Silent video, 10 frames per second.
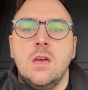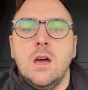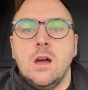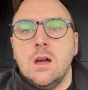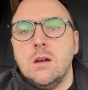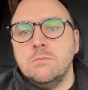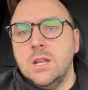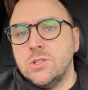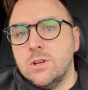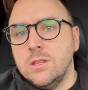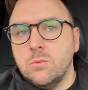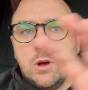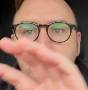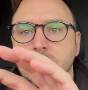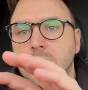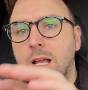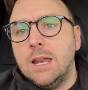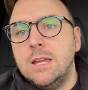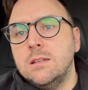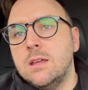literally the word "See It
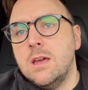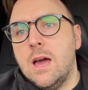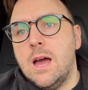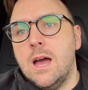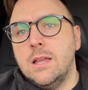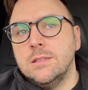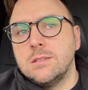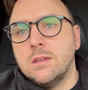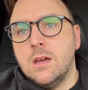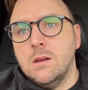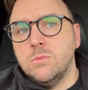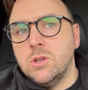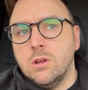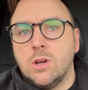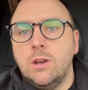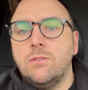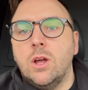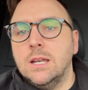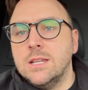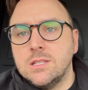Clean," and kind of like
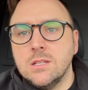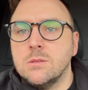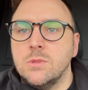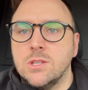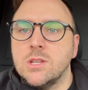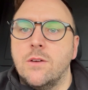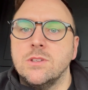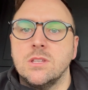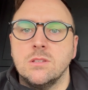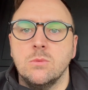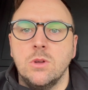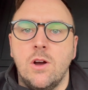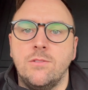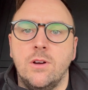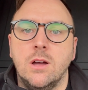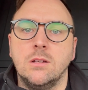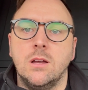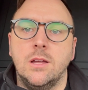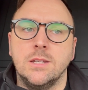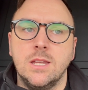listed some of the services that we offer
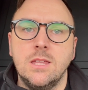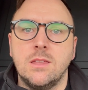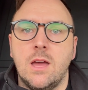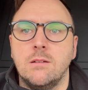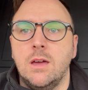underneath that,